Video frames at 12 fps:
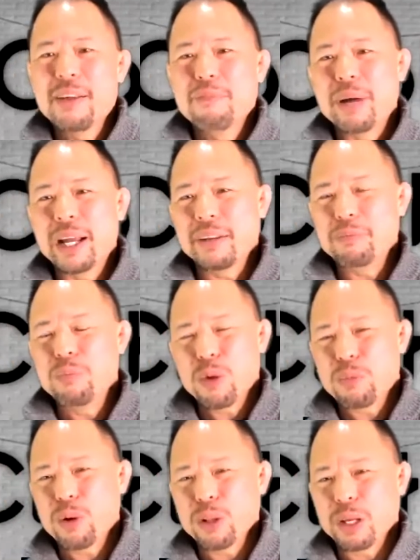but more
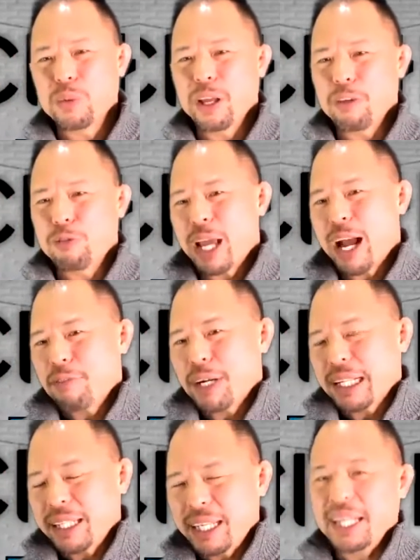importantly, if you have a
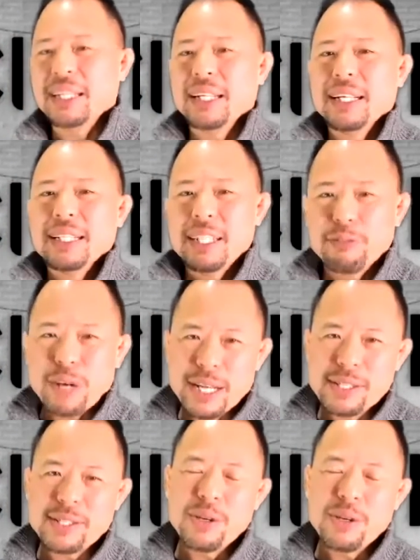clean device,